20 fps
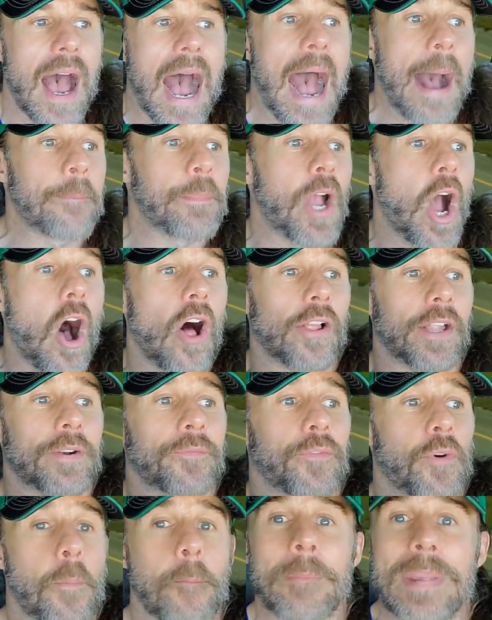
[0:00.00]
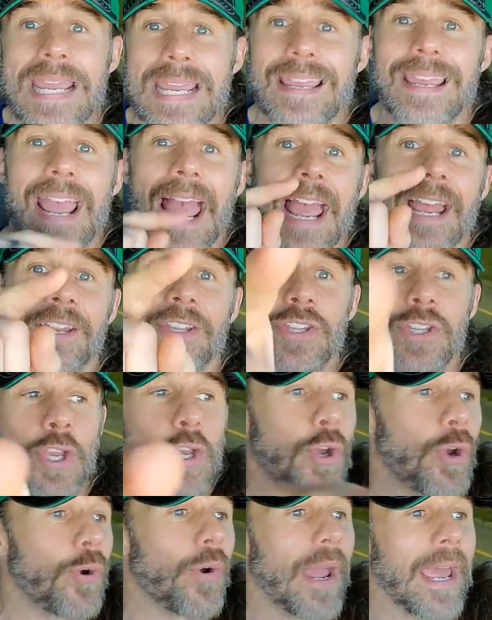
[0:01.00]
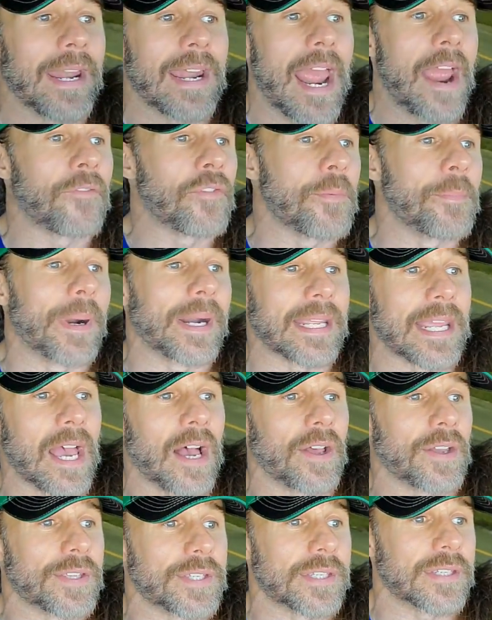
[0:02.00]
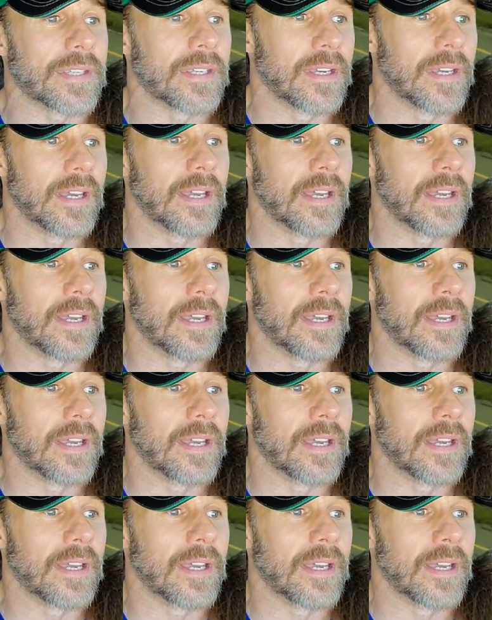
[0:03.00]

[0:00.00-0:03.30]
I'm calling for me and you and everybody else